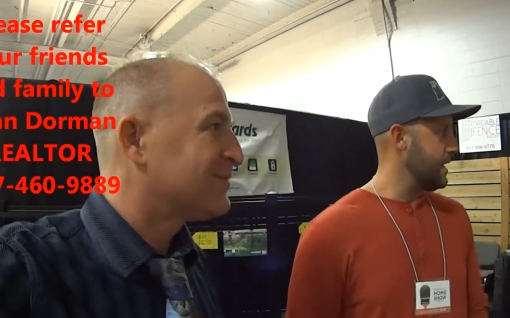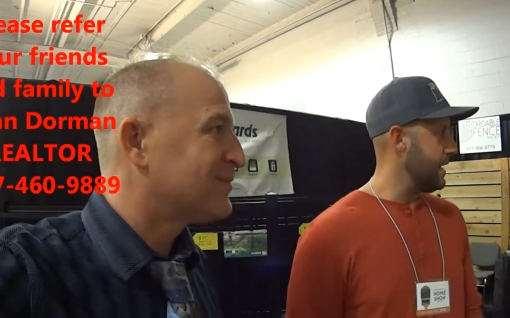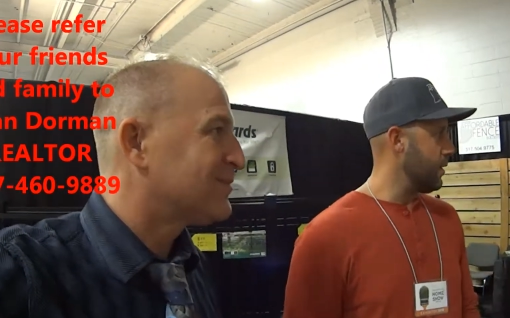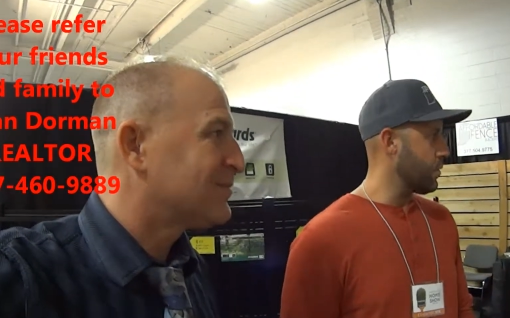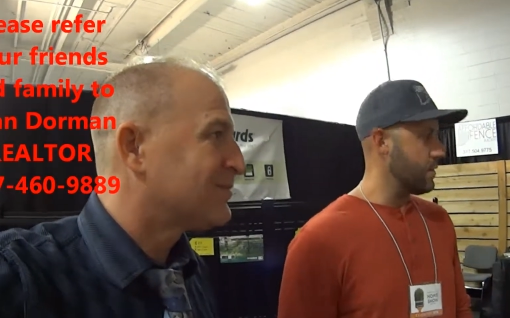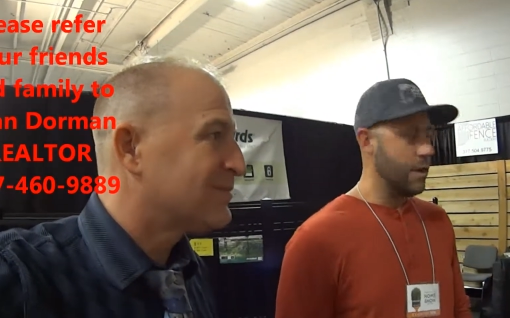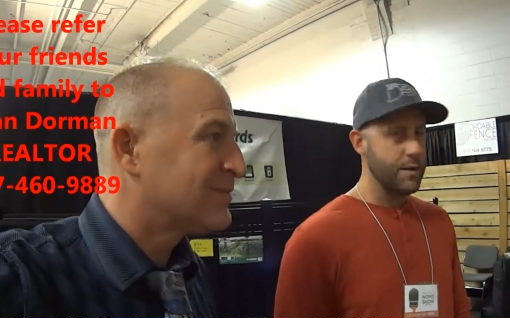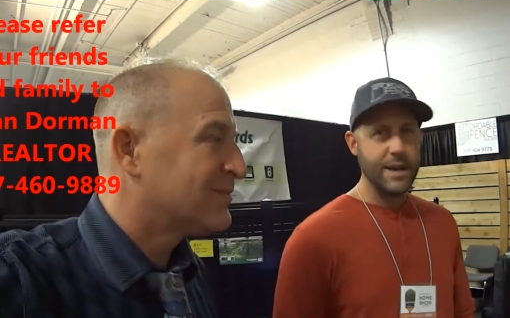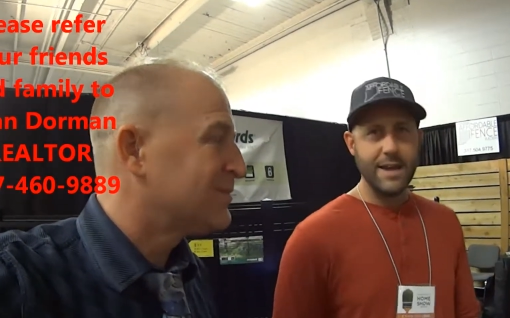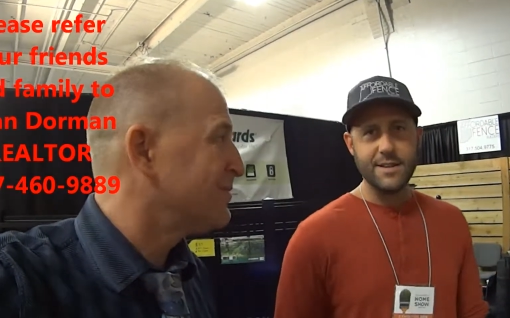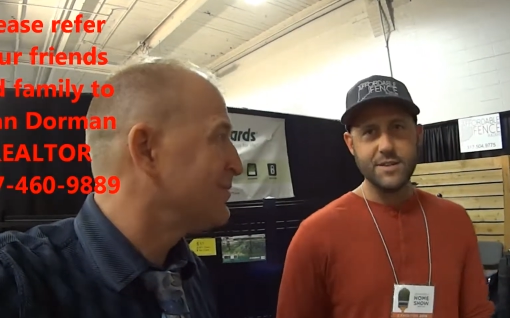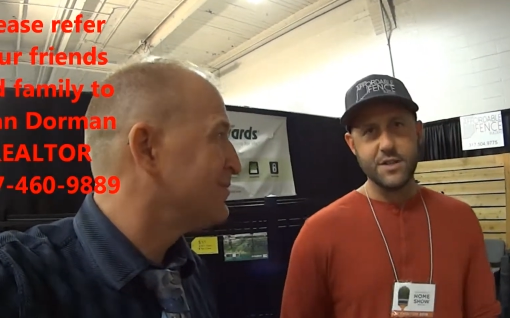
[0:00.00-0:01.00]
Speaker 1: We're
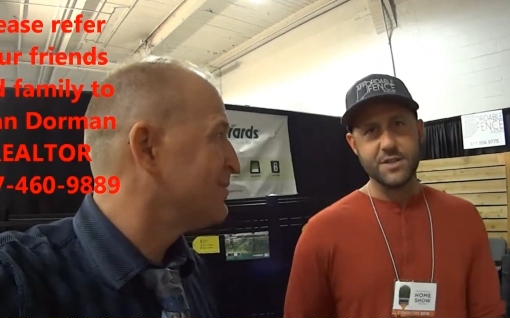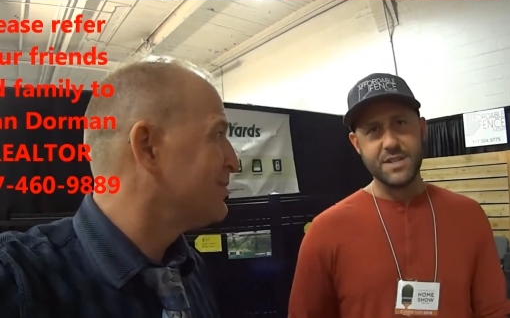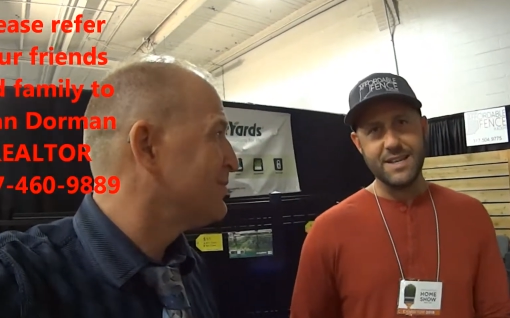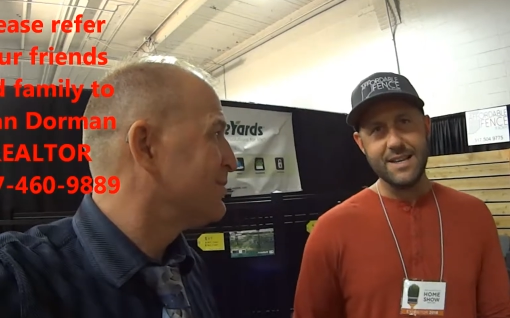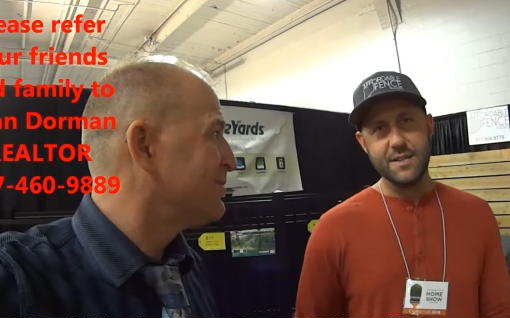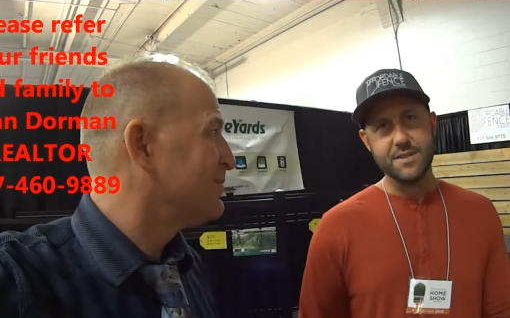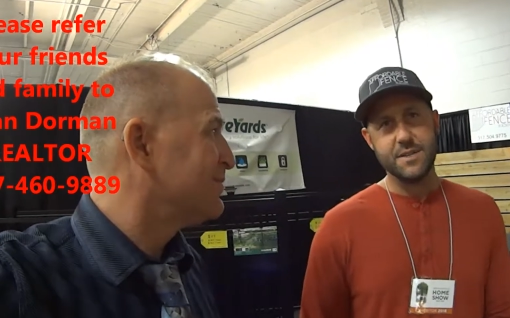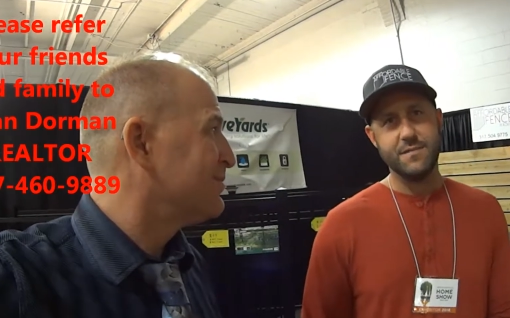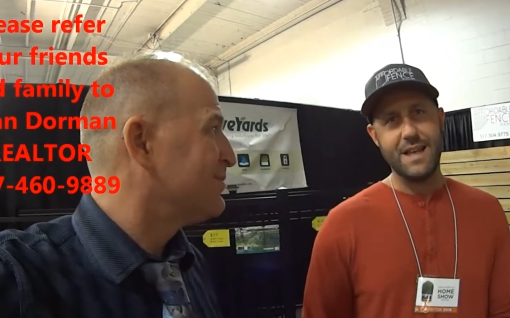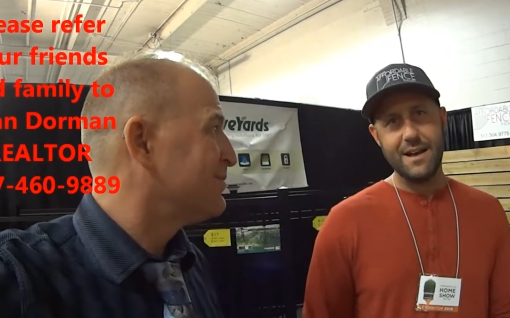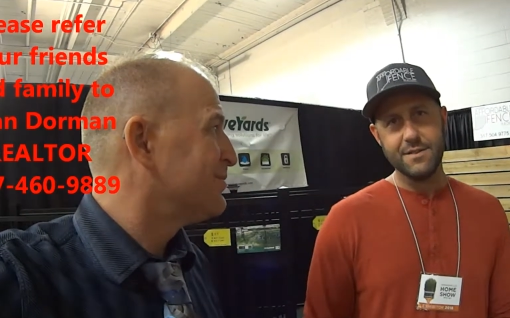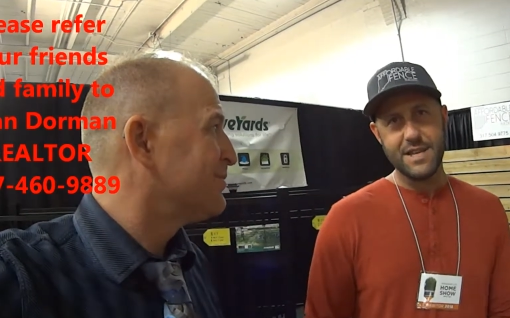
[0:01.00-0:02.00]
located just east of
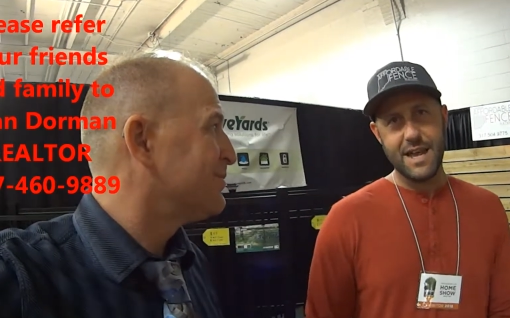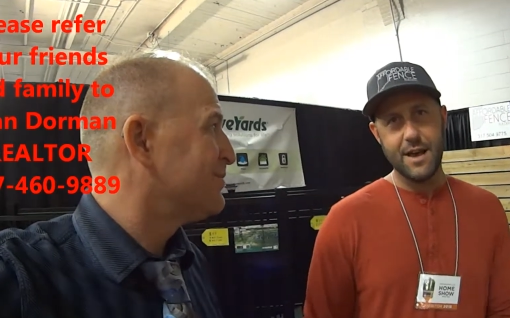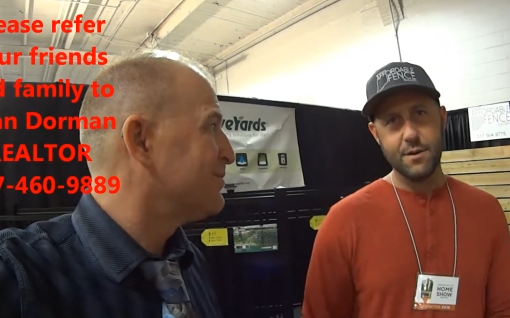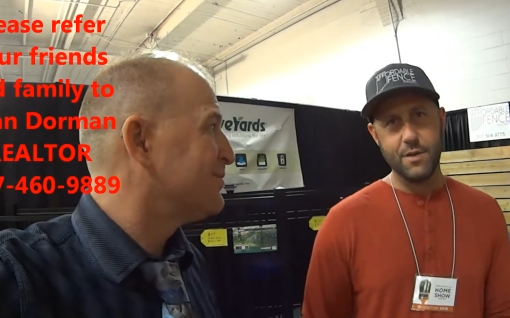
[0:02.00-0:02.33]
downtown,